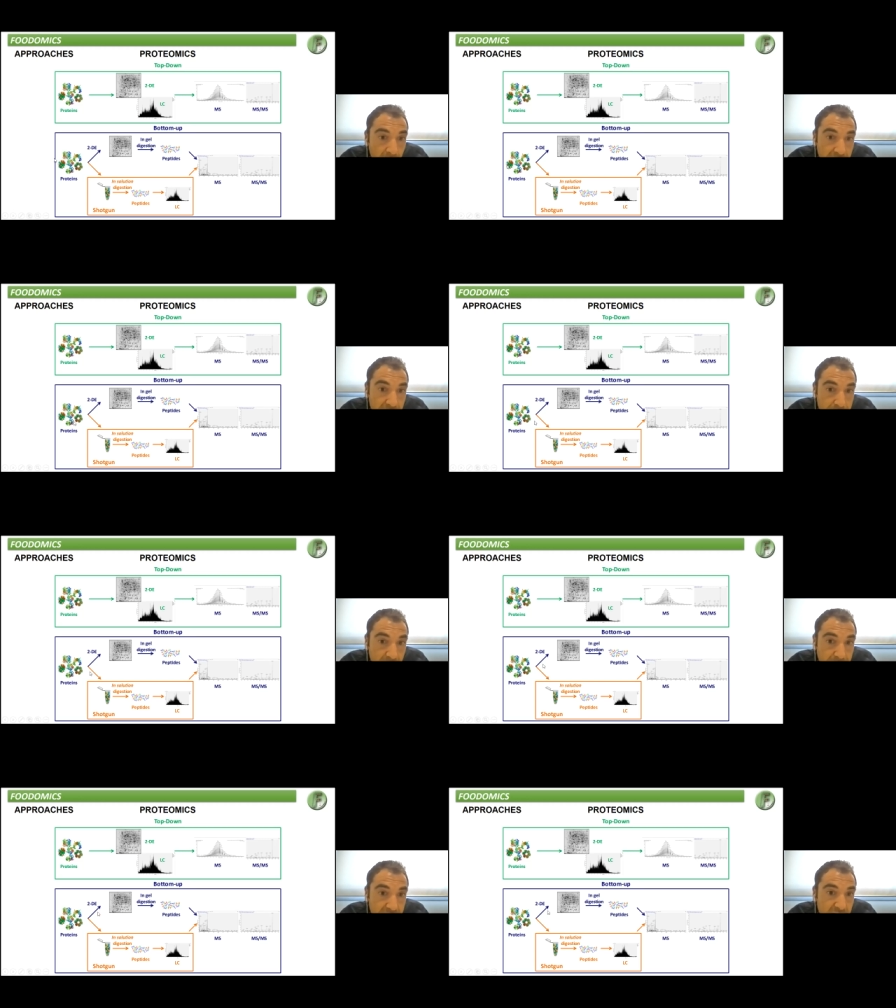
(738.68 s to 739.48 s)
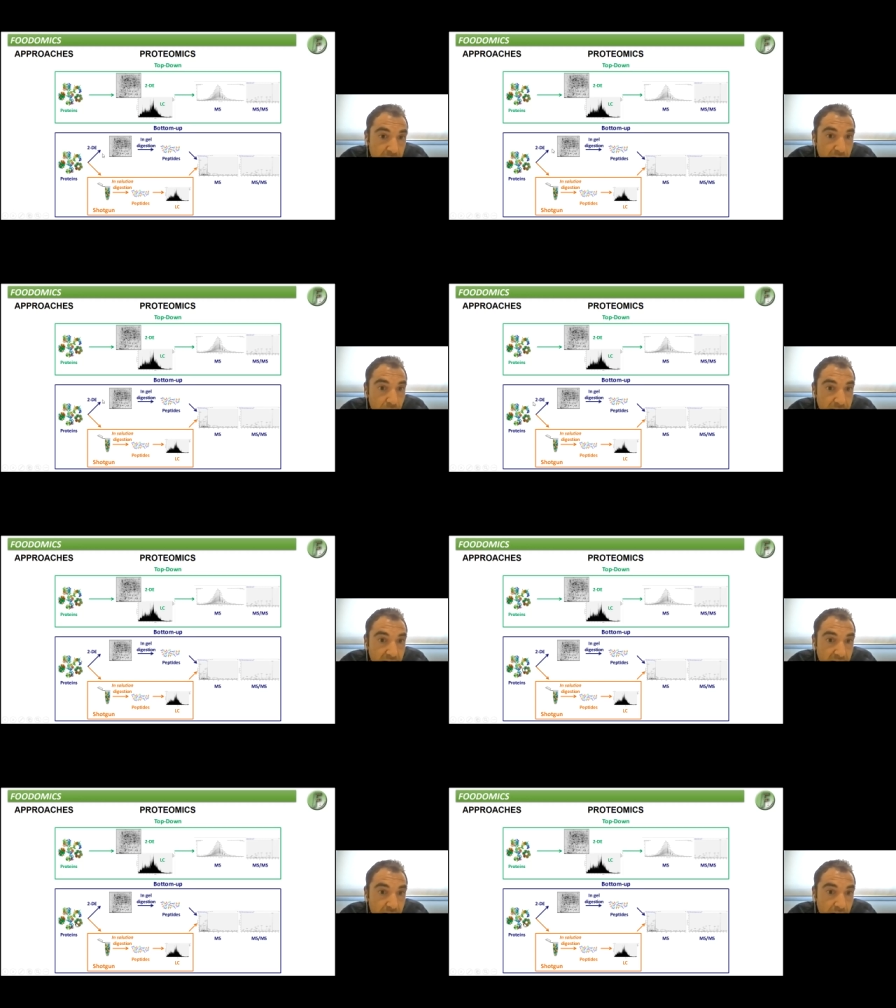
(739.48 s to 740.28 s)
And these peptides can be
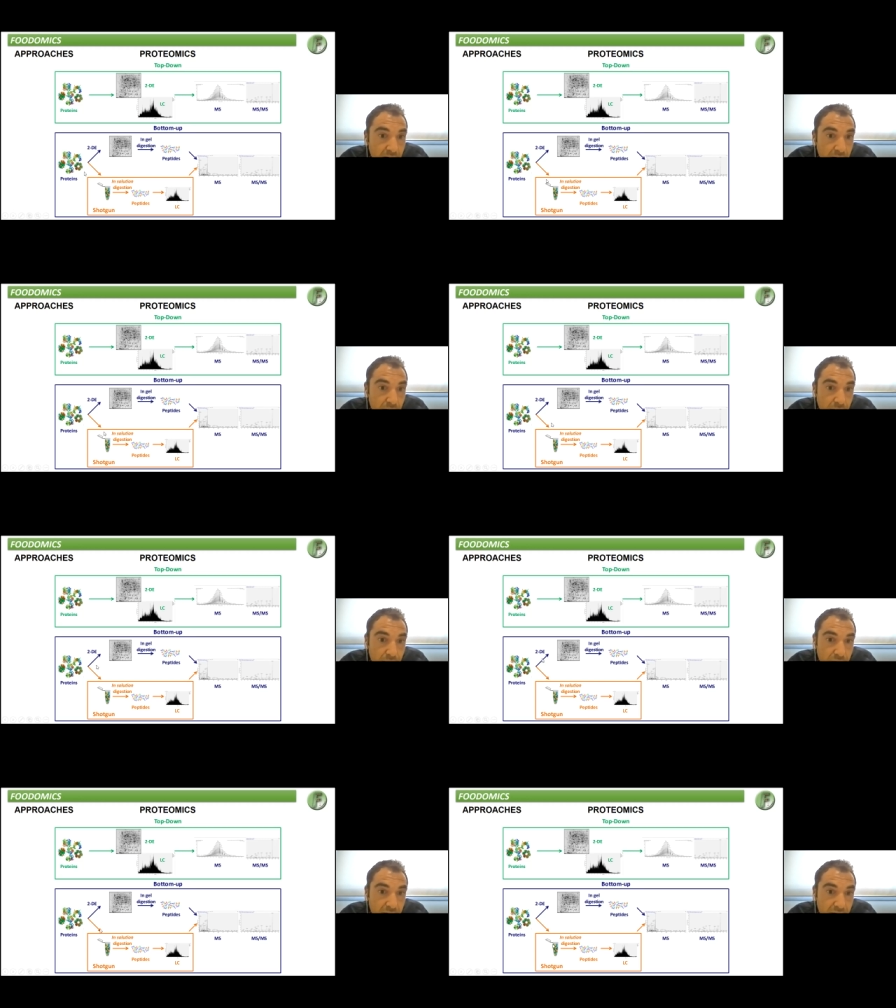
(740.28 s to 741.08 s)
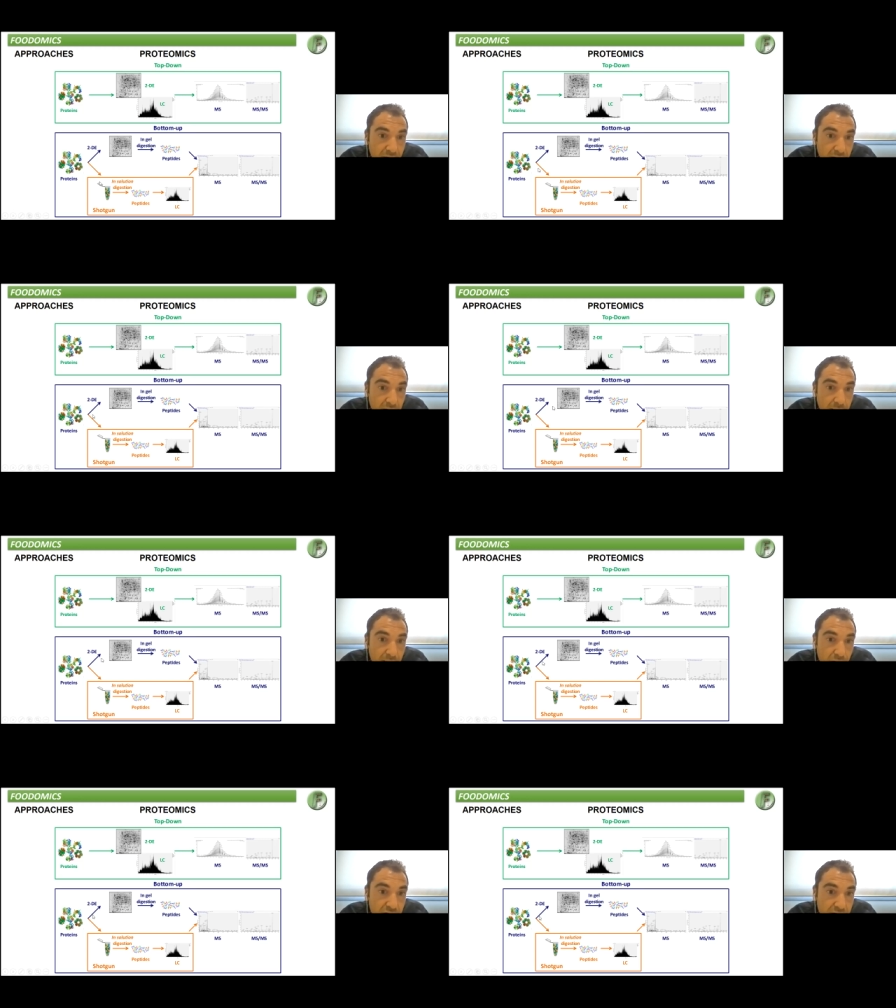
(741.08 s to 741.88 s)
obtained through different
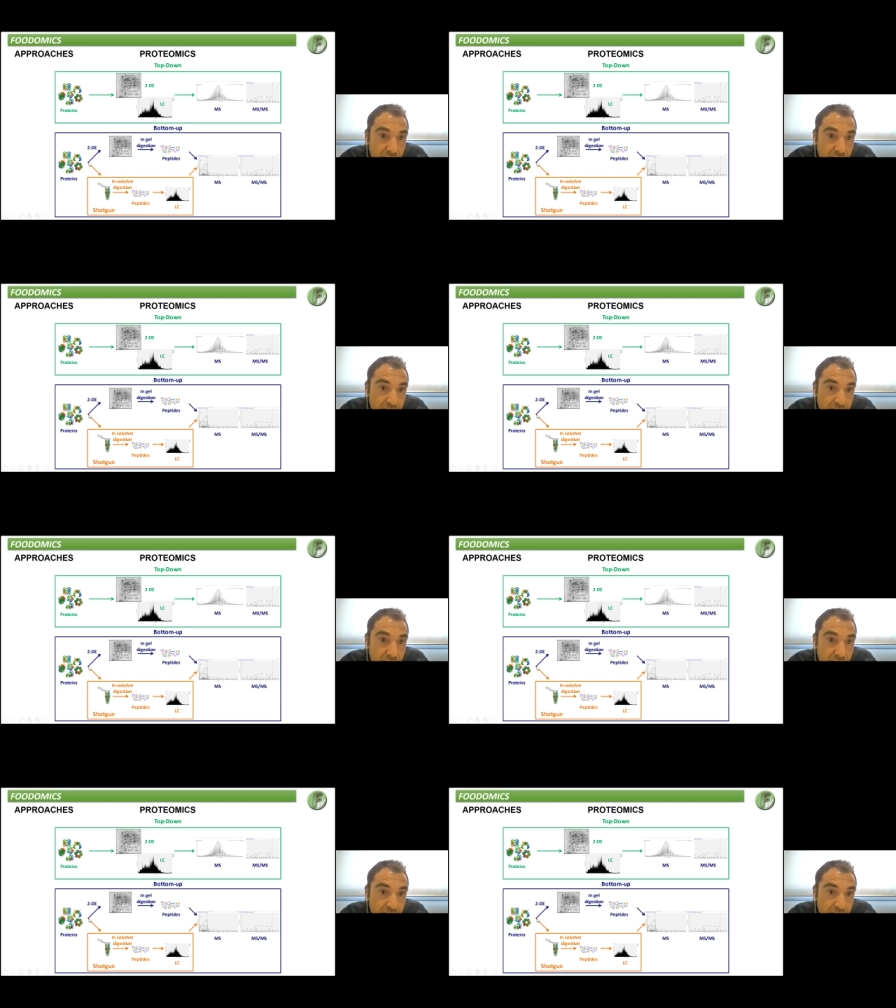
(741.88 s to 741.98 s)
approaches.